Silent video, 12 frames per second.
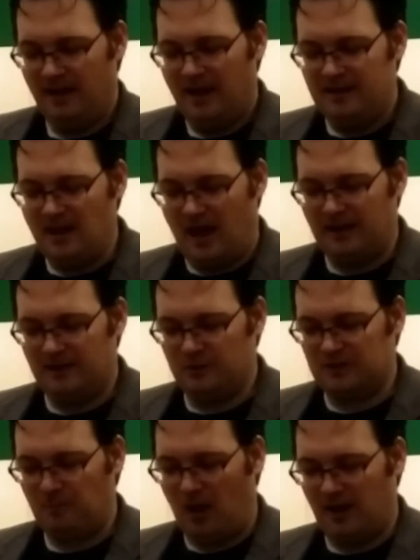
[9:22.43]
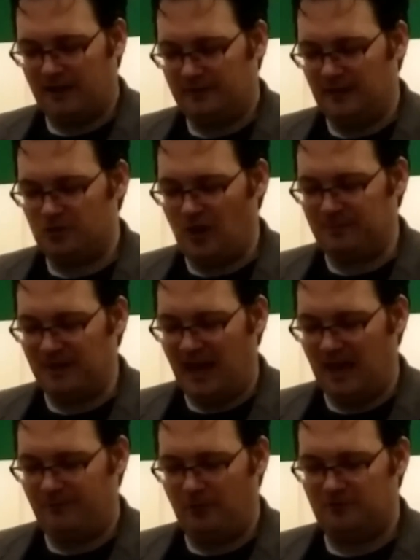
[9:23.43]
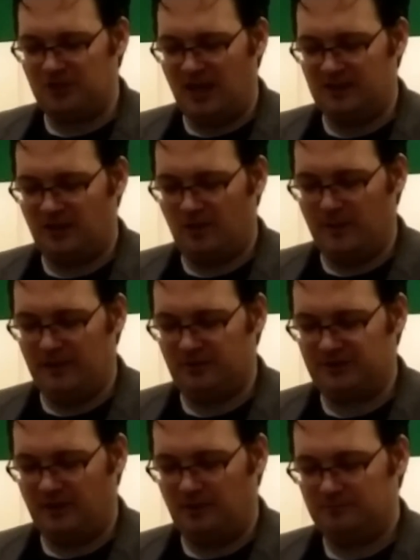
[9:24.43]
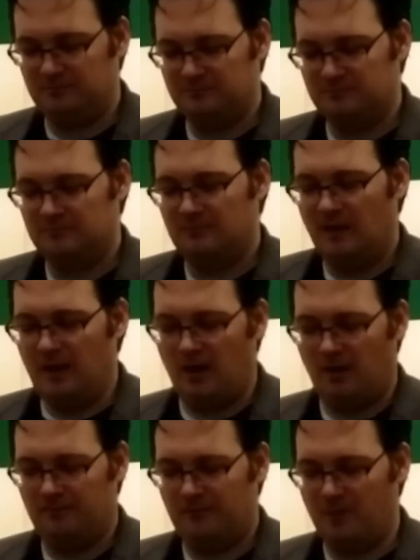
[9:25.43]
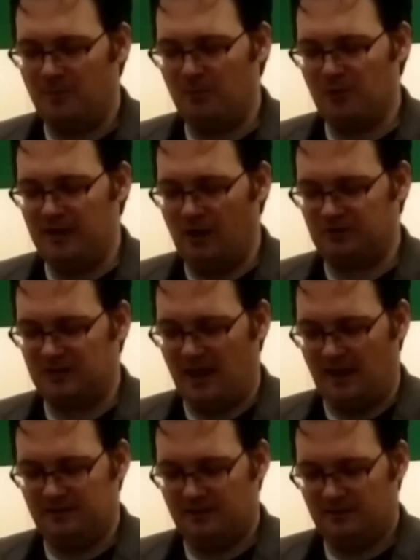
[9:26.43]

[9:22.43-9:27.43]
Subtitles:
He dug into his pocket, then dropped a handful of change on the windowsill. "Here, from the burrito stand."